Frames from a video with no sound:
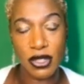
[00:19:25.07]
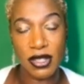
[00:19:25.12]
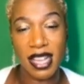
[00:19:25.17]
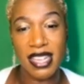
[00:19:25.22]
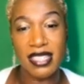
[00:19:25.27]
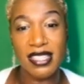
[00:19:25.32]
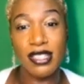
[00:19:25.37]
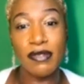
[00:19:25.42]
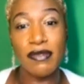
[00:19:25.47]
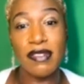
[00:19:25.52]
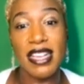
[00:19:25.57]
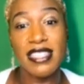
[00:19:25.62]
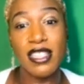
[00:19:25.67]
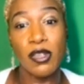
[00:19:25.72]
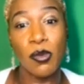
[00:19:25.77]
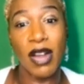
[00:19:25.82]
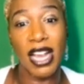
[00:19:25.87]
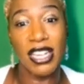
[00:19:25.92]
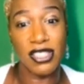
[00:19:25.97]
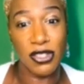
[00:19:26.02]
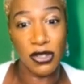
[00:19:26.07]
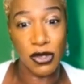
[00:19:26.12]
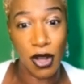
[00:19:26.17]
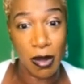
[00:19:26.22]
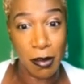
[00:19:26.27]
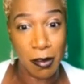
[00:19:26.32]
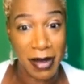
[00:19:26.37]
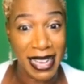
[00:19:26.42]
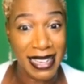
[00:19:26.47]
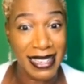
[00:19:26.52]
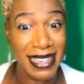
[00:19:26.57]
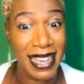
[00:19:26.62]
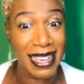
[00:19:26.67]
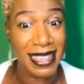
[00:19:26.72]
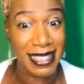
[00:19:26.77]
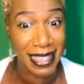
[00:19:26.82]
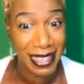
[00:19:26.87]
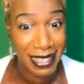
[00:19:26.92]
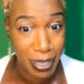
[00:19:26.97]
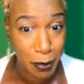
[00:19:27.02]
That's the reason why she's got man
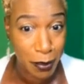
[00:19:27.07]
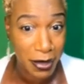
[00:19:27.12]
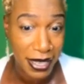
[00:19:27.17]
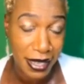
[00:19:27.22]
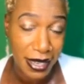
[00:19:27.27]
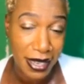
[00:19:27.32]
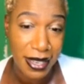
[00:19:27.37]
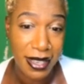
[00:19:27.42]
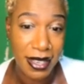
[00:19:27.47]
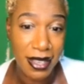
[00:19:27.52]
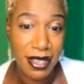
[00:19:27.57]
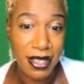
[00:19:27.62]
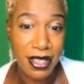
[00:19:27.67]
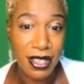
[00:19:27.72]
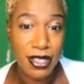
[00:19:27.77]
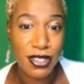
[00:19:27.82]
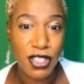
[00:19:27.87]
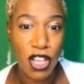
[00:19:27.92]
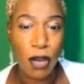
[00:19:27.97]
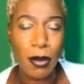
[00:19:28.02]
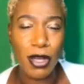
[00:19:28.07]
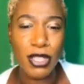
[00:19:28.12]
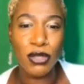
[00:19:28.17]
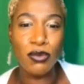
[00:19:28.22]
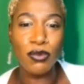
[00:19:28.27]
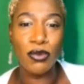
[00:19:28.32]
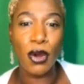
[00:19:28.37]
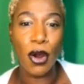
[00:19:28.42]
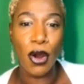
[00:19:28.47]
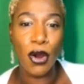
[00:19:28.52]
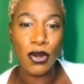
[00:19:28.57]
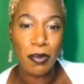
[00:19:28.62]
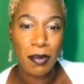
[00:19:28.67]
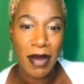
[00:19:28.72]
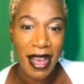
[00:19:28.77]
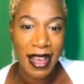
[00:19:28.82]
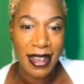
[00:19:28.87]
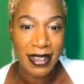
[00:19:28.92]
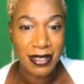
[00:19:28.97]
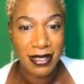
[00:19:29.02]
like Killer P, so much road
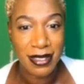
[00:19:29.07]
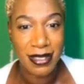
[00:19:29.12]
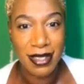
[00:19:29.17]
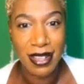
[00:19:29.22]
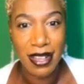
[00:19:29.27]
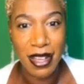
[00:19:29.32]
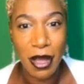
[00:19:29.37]
man,